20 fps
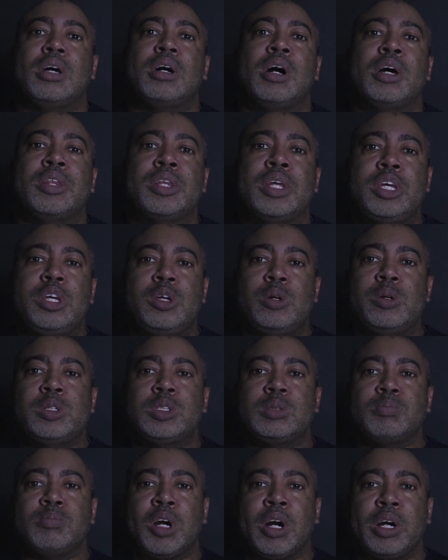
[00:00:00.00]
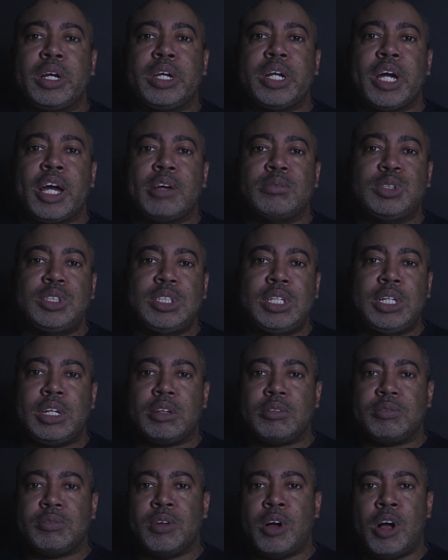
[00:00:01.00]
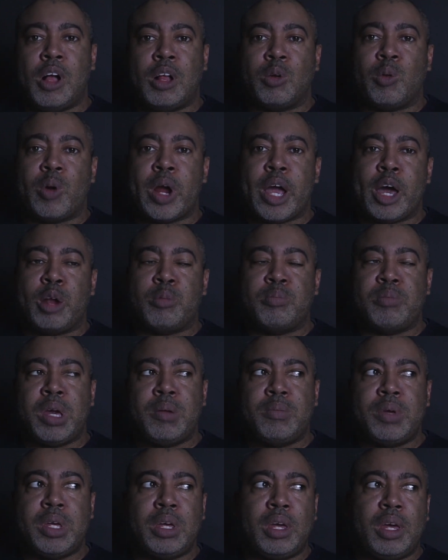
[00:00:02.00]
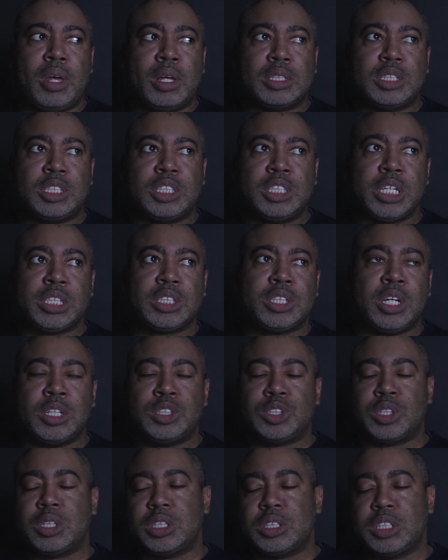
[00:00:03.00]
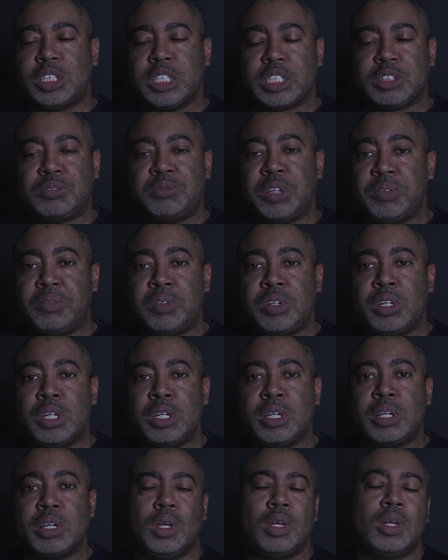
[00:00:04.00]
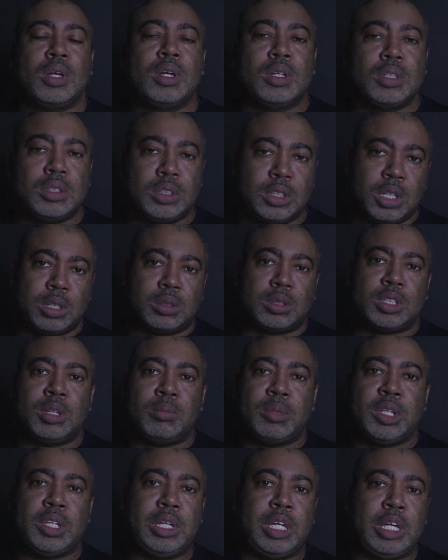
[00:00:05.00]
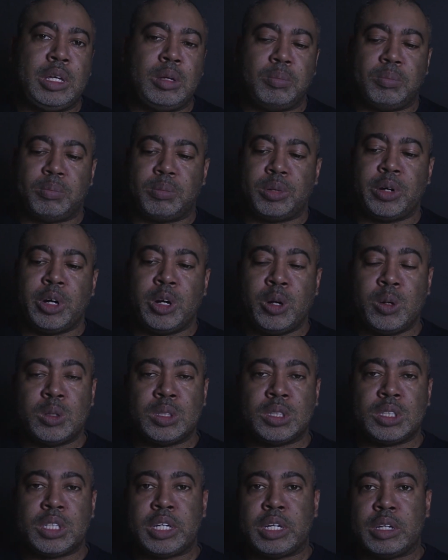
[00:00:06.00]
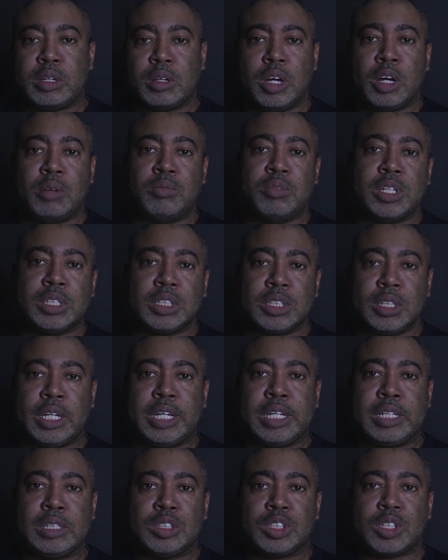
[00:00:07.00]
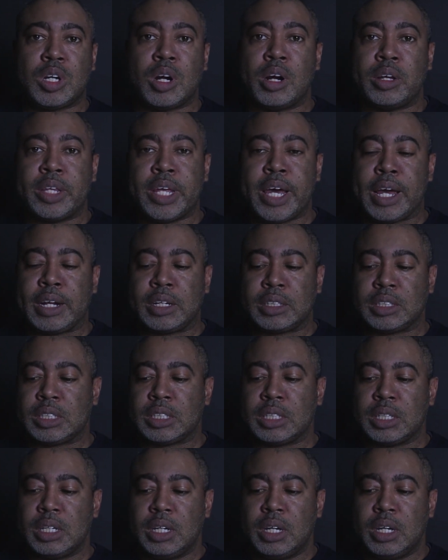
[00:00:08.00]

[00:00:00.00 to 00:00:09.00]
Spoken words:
On the used market, I've seen it fall around maybe $600 to $650. So some of the pros of this lens are that,